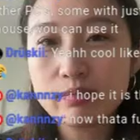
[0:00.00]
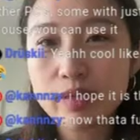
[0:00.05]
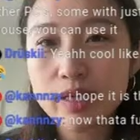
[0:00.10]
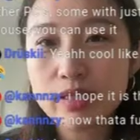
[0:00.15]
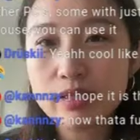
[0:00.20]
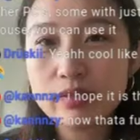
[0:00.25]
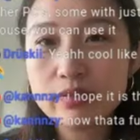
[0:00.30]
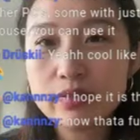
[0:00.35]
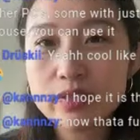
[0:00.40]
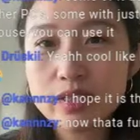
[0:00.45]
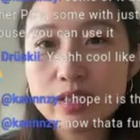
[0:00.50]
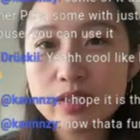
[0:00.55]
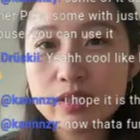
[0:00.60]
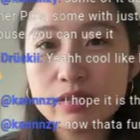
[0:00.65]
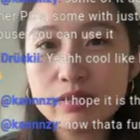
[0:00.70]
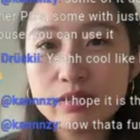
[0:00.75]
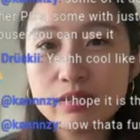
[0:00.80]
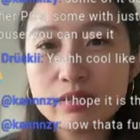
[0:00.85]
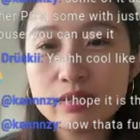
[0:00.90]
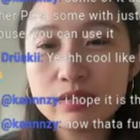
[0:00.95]
Man of
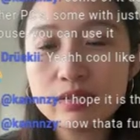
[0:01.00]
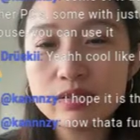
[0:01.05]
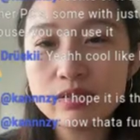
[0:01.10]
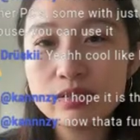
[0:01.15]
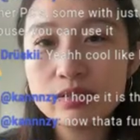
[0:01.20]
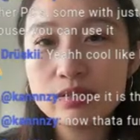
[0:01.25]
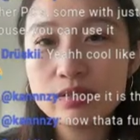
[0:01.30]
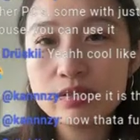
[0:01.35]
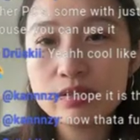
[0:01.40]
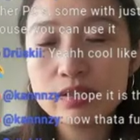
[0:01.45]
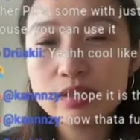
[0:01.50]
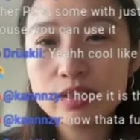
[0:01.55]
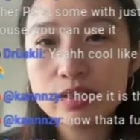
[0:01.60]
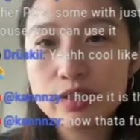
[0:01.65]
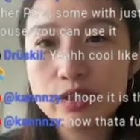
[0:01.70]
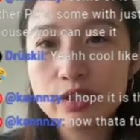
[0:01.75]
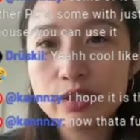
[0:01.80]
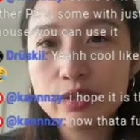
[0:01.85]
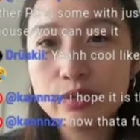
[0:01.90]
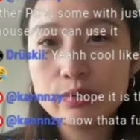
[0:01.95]
Steel,
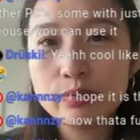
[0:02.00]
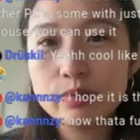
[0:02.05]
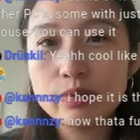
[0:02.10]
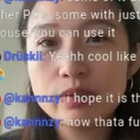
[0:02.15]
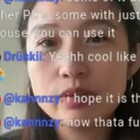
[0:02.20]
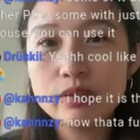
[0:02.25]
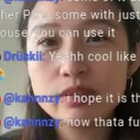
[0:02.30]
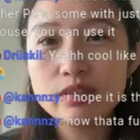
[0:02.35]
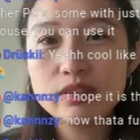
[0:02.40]
cube.